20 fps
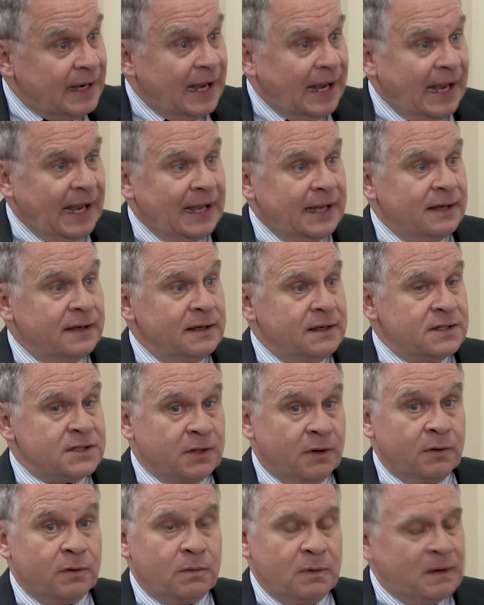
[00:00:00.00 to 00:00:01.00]
And
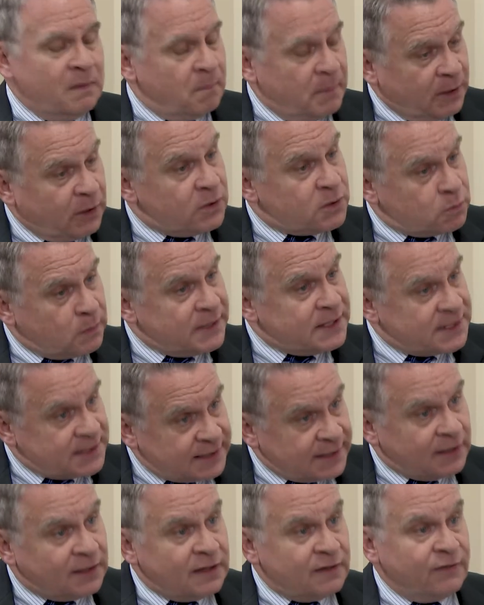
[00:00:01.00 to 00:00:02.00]
so, because we
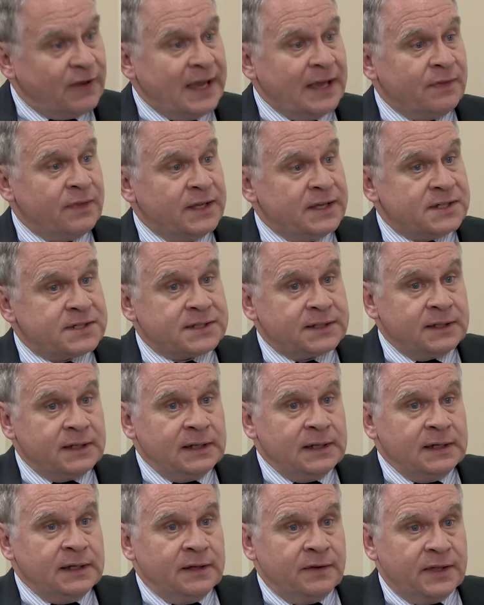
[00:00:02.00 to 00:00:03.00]
still have had this,
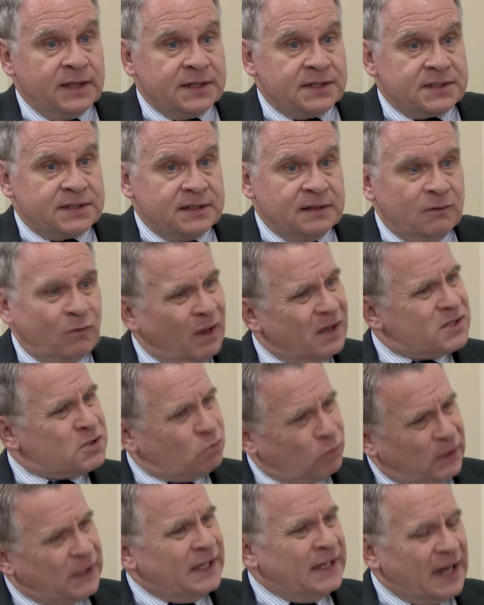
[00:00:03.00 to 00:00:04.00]
this, well, it's
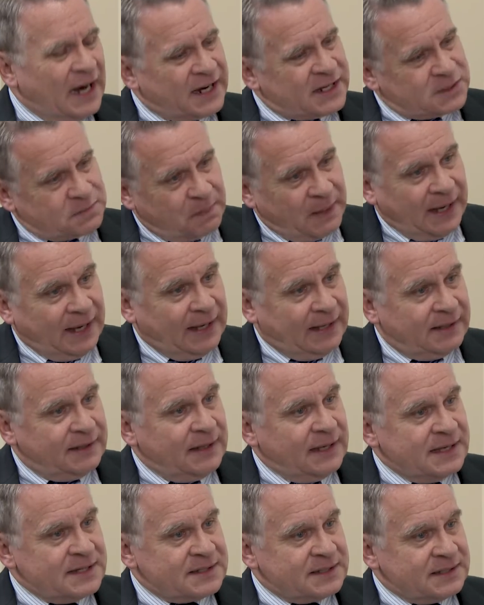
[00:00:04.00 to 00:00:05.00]
really not as bad
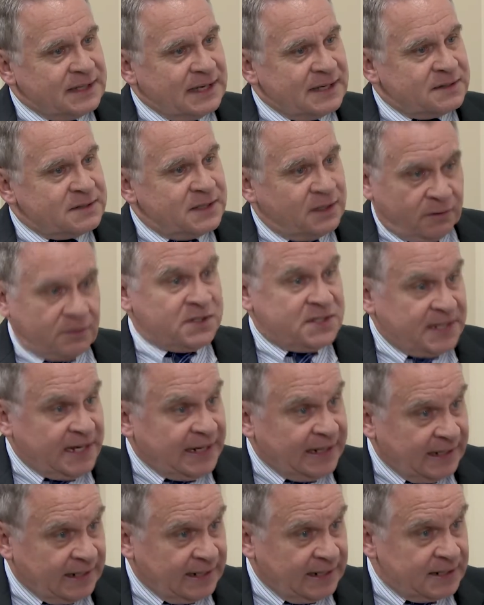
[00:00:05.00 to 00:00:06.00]
as, as they're
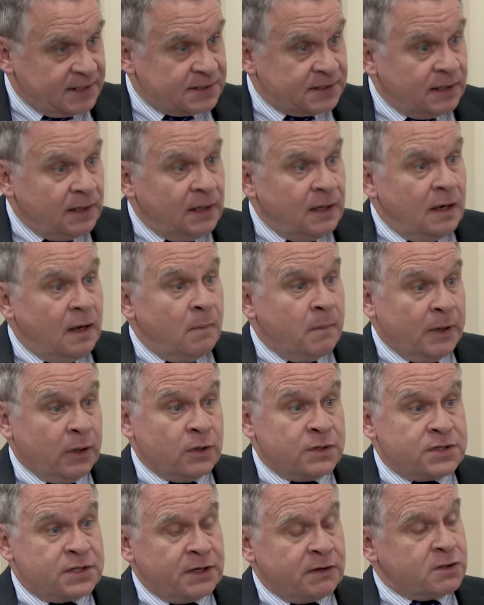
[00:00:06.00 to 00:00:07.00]
saying it is,
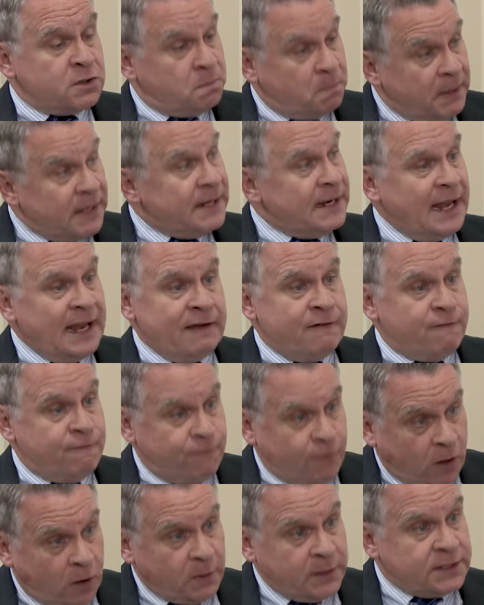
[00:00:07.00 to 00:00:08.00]
because there's been a
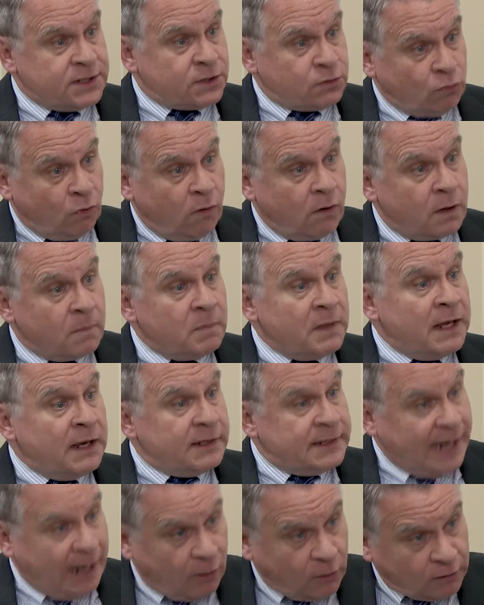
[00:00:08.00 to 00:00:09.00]
very strong
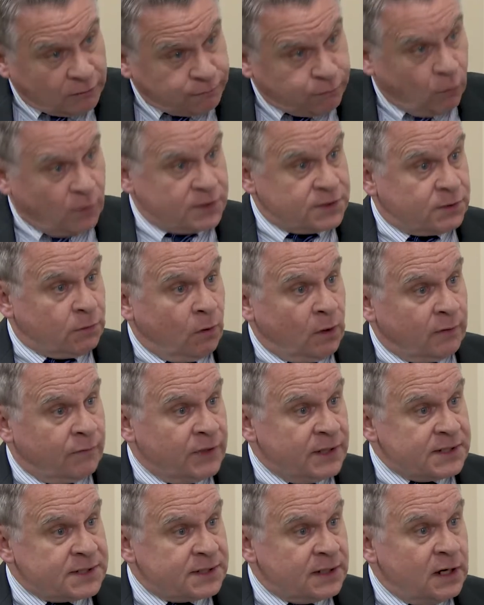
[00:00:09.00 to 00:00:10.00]
counterforce to all of
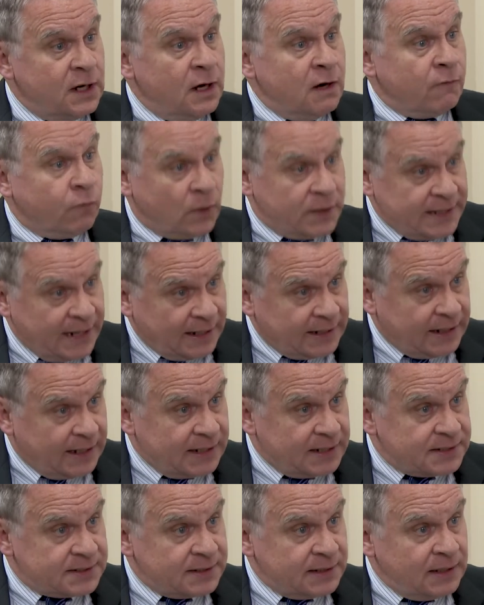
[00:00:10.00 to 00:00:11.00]
this for
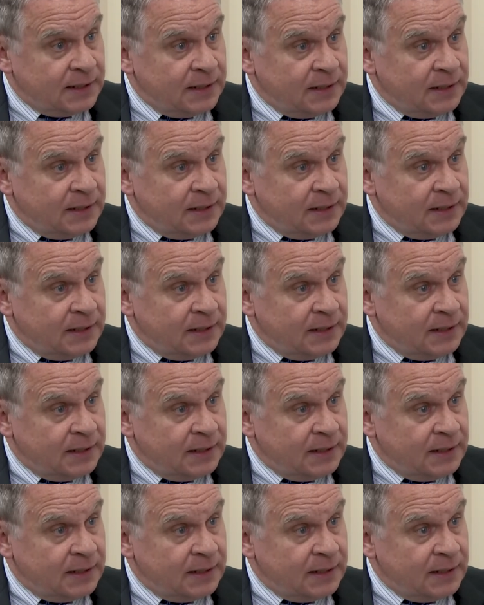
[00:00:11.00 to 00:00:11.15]
decades